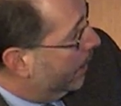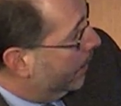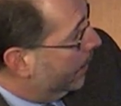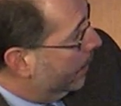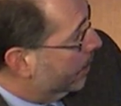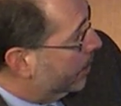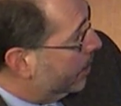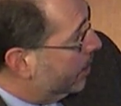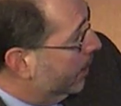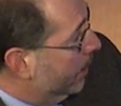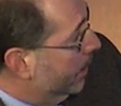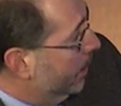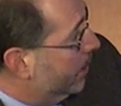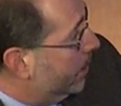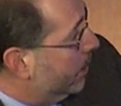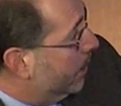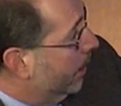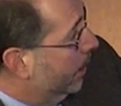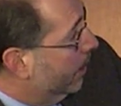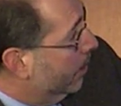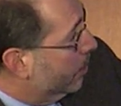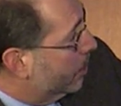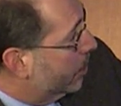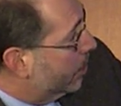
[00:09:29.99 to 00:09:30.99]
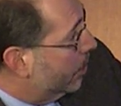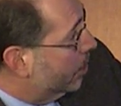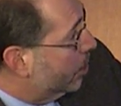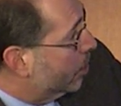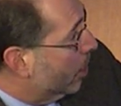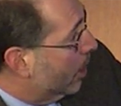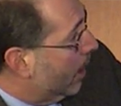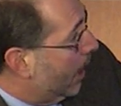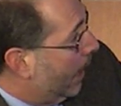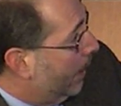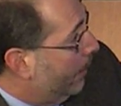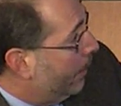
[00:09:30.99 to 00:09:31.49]
This leads to
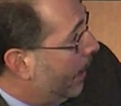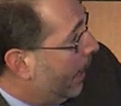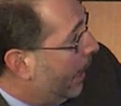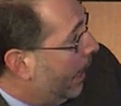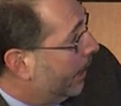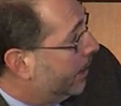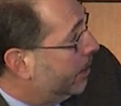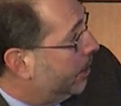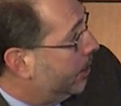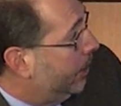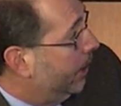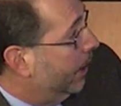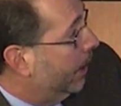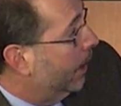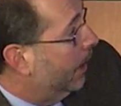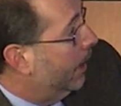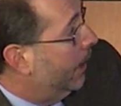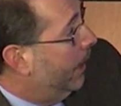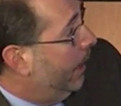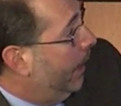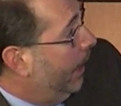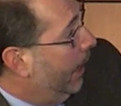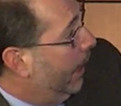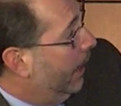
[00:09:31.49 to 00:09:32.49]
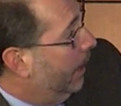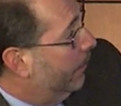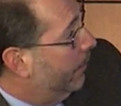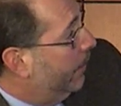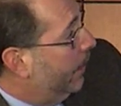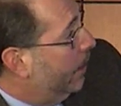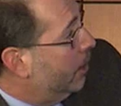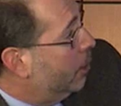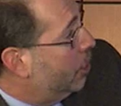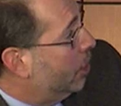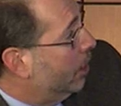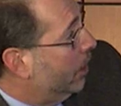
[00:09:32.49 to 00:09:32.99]
interstitial hypoxia, and
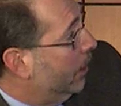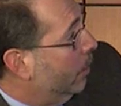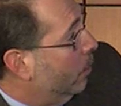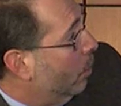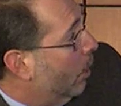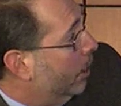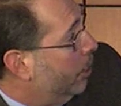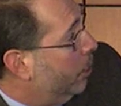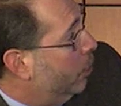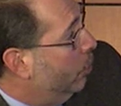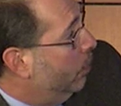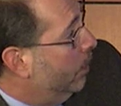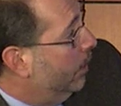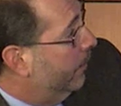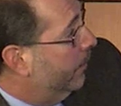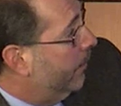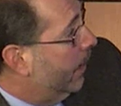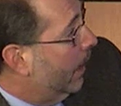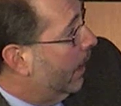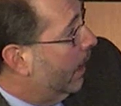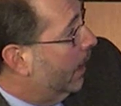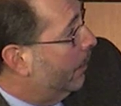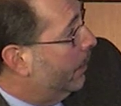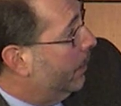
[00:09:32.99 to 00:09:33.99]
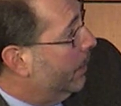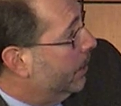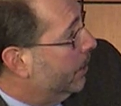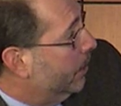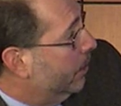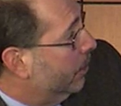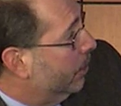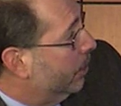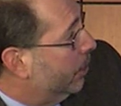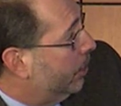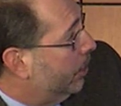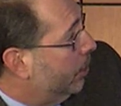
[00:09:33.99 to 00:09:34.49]
eventually what you develop is
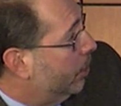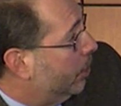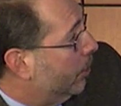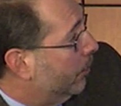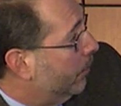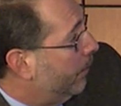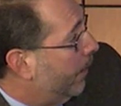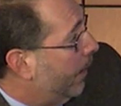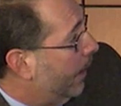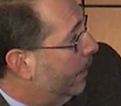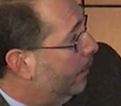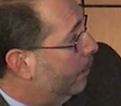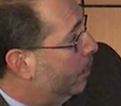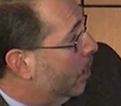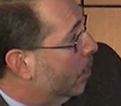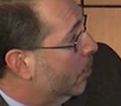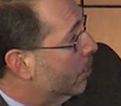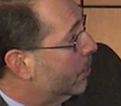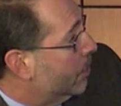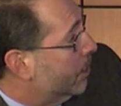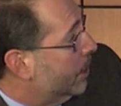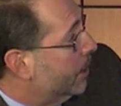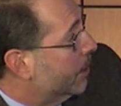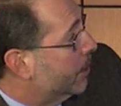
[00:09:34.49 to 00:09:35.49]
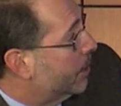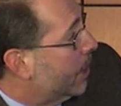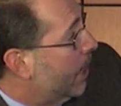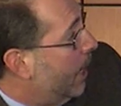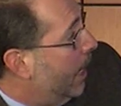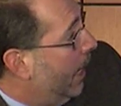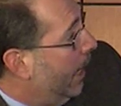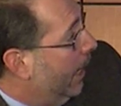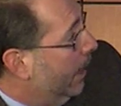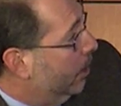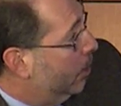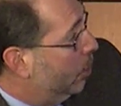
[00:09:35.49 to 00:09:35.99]
interstitial fibrosis
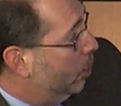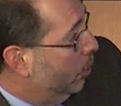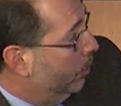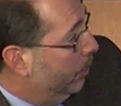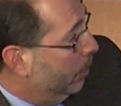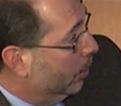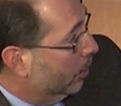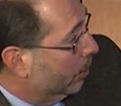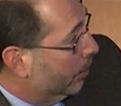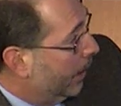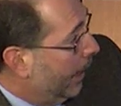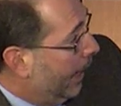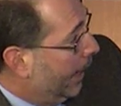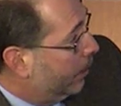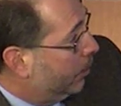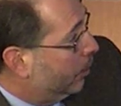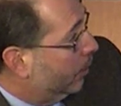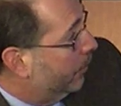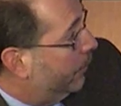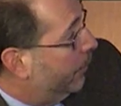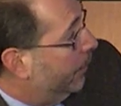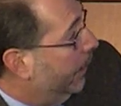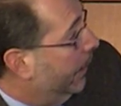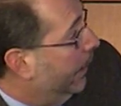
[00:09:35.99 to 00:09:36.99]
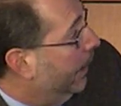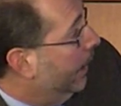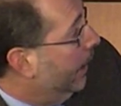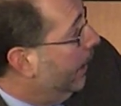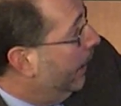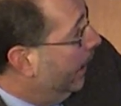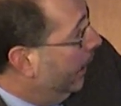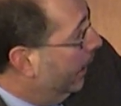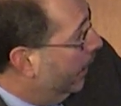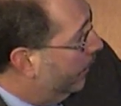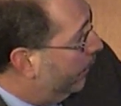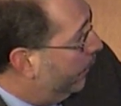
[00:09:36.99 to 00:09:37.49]
and tubular atrophy
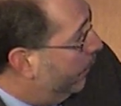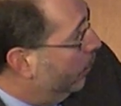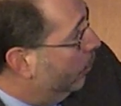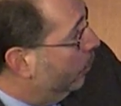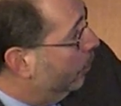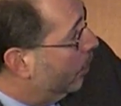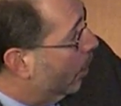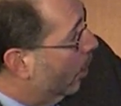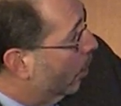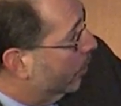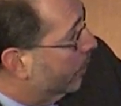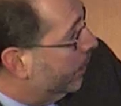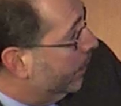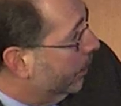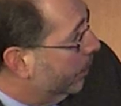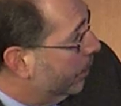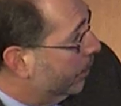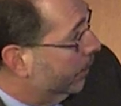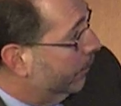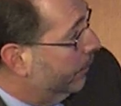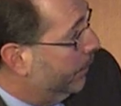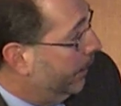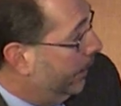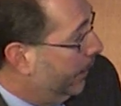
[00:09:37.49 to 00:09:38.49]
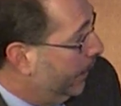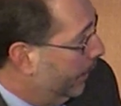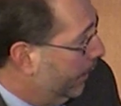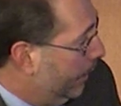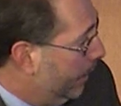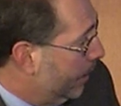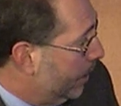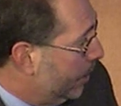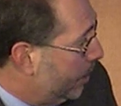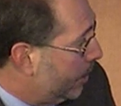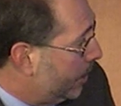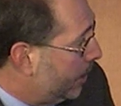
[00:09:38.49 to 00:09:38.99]
if you don't intervene at
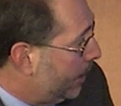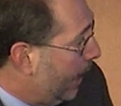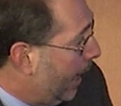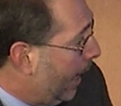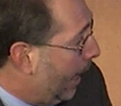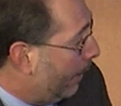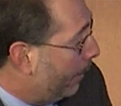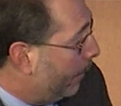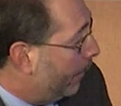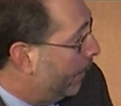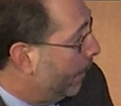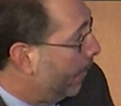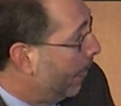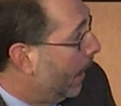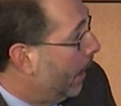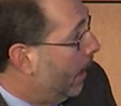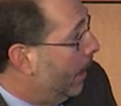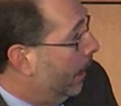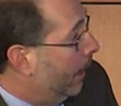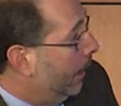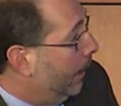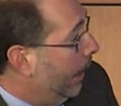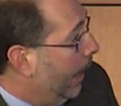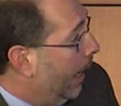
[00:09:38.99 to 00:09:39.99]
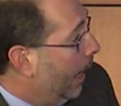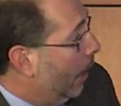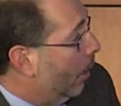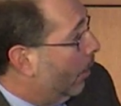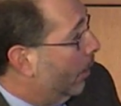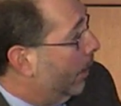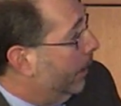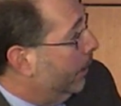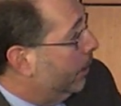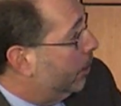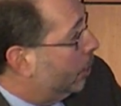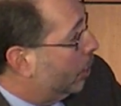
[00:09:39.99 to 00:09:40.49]
this step. Now,
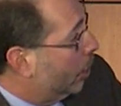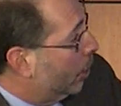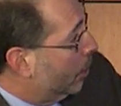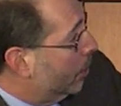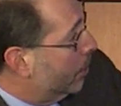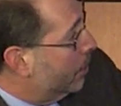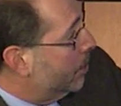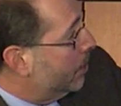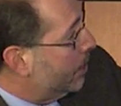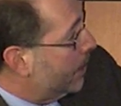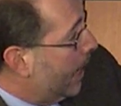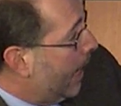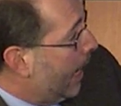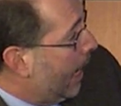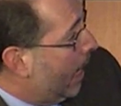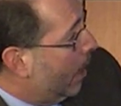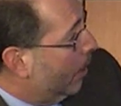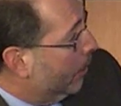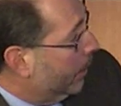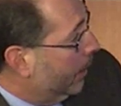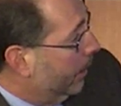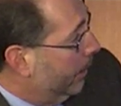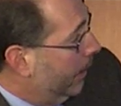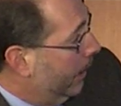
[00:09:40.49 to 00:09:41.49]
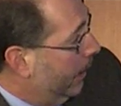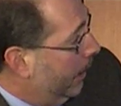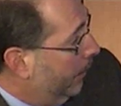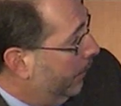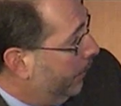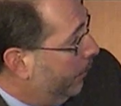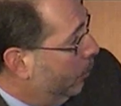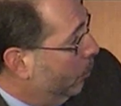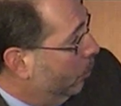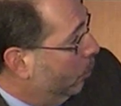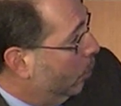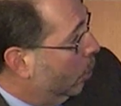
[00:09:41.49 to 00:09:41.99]
it turns out that
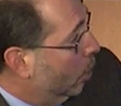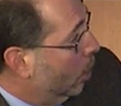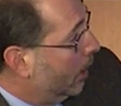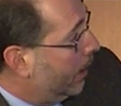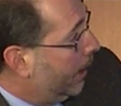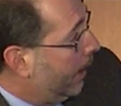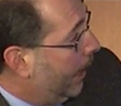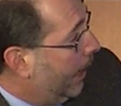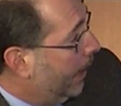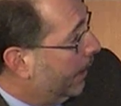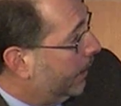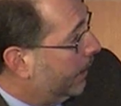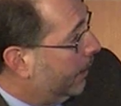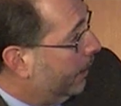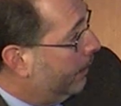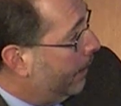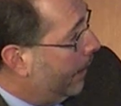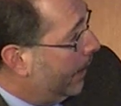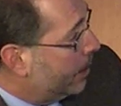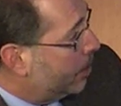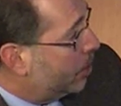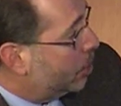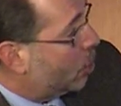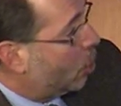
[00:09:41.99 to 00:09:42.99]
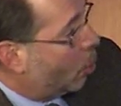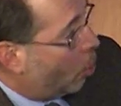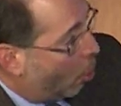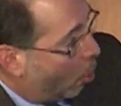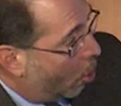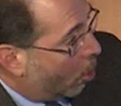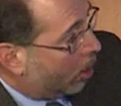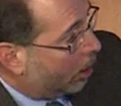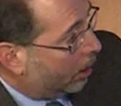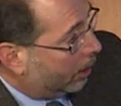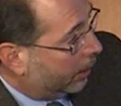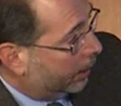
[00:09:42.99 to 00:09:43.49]
if you look at the best
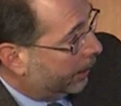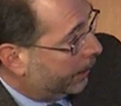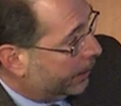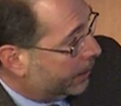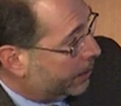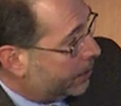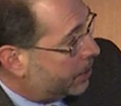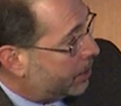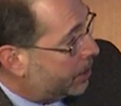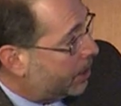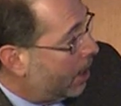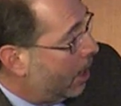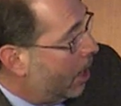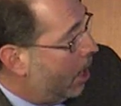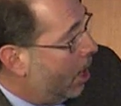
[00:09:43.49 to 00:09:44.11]
correlates